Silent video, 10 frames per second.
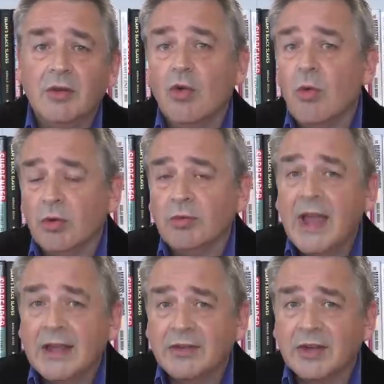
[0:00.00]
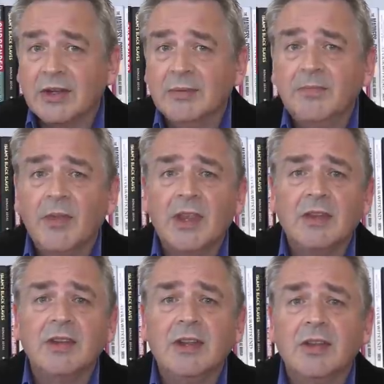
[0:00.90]
normal vaccine
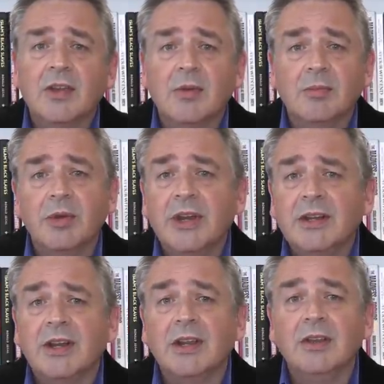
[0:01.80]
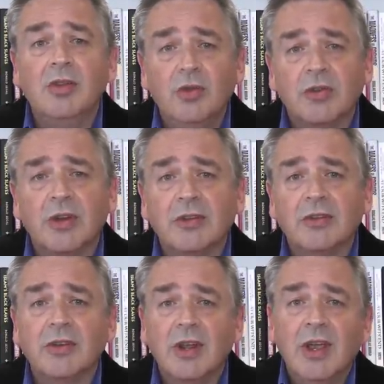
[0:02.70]
is either completely
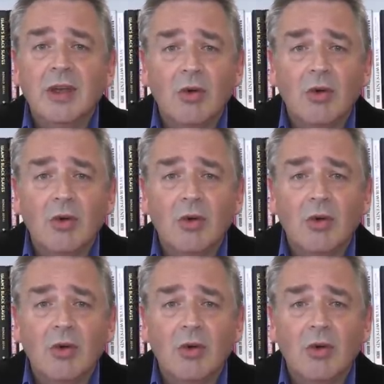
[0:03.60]
useless